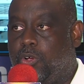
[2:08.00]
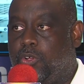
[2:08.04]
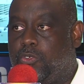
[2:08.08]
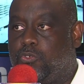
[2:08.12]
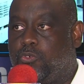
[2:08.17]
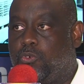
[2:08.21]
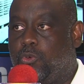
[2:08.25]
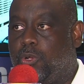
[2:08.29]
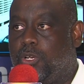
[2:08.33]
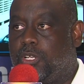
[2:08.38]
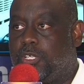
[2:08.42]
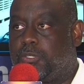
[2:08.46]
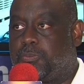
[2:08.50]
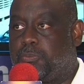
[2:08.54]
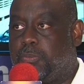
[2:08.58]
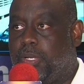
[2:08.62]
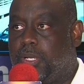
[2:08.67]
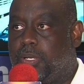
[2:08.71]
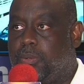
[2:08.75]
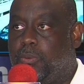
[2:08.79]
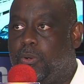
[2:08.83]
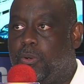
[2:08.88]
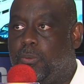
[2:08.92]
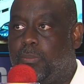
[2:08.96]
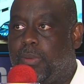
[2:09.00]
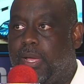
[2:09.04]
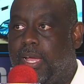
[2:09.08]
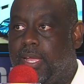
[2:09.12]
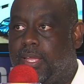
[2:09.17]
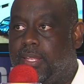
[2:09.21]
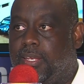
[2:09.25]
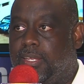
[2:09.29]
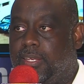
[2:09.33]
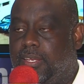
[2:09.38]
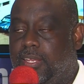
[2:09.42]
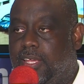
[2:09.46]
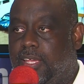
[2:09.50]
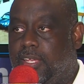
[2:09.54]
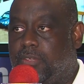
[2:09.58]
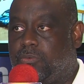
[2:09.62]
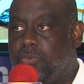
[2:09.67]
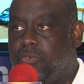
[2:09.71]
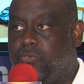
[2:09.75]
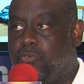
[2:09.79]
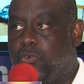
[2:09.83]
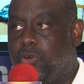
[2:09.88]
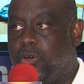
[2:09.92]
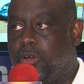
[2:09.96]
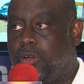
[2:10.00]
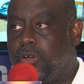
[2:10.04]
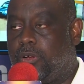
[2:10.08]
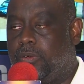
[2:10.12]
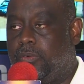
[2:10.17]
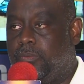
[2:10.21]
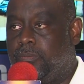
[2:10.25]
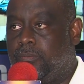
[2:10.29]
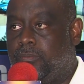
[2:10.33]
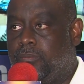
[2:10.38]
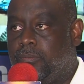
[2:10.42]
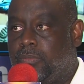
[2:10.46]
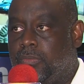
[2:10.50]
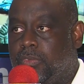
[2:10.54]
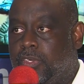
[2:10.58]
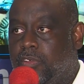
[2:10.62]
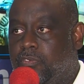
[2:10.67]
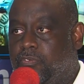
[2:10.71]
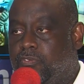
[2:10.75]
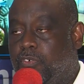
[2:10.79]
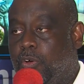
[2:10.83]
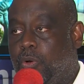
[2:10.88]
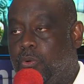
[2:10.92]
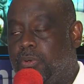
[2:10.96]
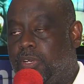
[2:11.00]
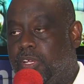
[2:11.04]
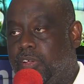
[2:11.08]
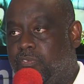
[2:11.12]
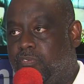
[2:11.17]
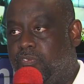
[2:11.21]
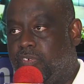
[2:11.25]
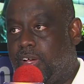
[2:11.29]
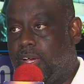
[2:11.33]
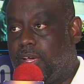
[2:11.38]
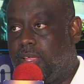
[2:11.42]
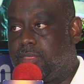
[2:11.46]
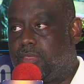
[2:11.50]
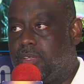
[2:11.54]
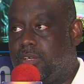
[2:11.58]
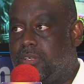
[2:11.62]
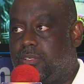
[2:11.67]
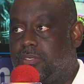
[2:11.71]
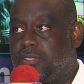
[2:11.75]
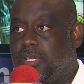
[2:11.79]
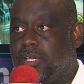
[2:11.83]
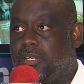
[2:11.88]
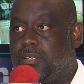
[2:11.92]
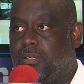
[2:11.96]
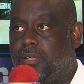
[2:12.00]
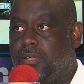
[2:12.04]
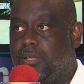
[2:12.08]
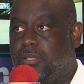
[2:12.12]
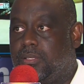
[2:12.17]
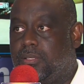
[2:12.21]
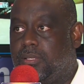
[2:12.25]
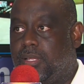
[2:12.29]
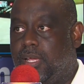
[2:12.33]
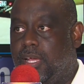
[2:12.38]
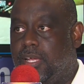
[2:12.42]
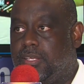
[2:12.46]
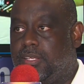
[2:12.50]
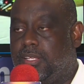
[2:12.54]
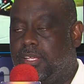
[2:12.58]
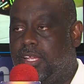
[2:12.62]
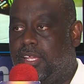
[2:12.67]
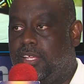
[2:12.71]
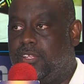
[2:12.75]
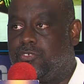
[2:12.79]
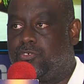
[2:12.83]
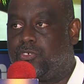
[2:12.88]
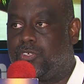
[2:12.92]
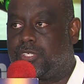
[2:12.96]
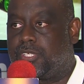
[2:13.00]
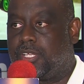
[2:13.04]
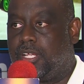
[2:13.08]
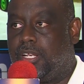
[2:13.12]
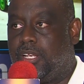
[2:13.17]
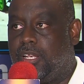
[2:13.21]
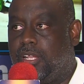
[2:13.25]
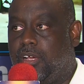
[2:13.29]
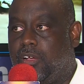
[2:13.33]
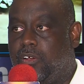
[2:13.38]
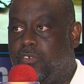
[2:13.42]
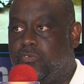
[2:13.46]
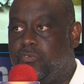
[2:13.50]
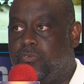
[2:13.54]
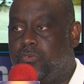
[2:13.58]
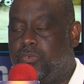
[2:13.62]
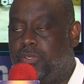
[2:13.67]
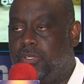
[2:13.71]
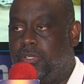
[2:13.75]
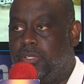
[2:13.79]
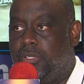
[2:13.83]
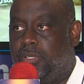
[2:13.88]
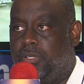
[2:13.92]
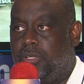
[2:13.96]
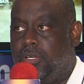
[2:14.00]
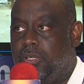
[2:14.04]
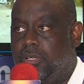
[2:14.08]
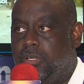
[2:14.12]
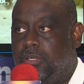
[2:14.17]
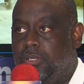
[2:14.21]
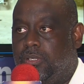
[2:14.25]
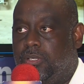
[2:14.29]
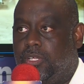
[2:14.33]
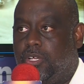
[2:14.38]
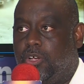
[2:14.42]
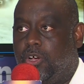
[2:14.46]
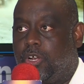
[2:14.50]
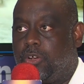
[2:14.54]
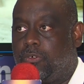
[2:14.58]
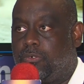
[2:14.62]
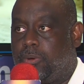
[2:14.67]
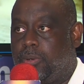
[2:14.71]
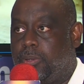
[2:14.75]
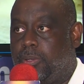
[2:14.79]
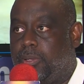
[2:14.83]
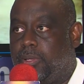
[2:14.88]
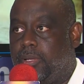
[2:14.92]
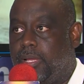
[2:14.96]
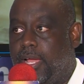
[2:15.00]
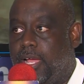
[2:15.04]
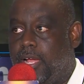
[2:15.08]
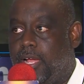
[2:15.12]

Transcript: controllers speak about back in the days before founding fathers and the interest and love the Honorable